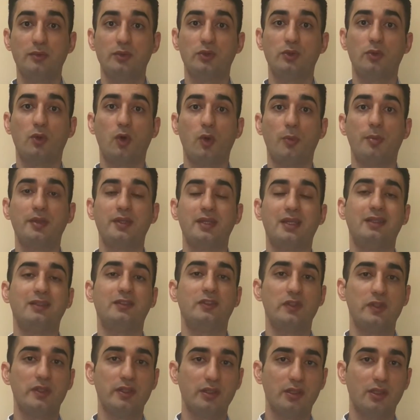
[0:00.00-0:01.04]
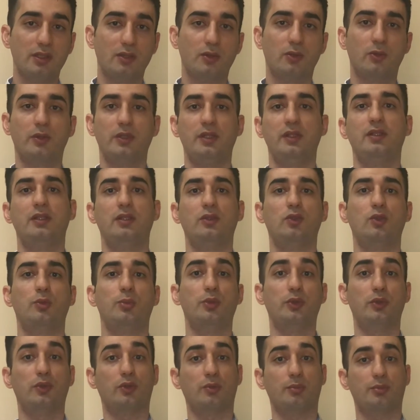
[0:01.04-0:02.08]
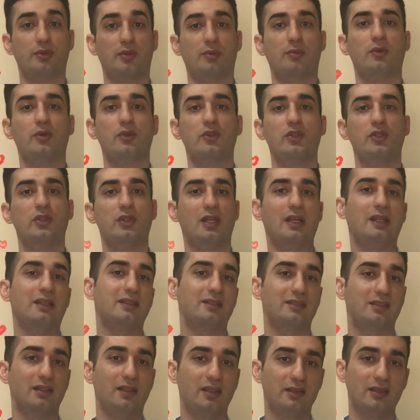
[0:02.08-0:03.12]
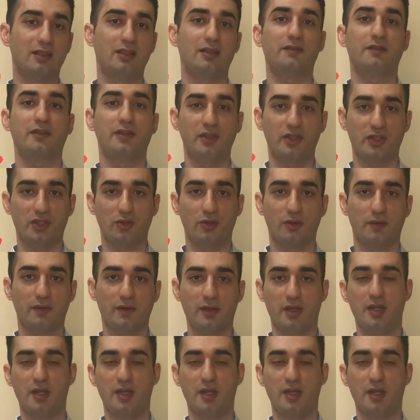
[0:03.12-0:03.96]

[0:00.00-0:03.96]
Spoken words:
to open and drink it, or either to put on promotion and sell it and finish it off.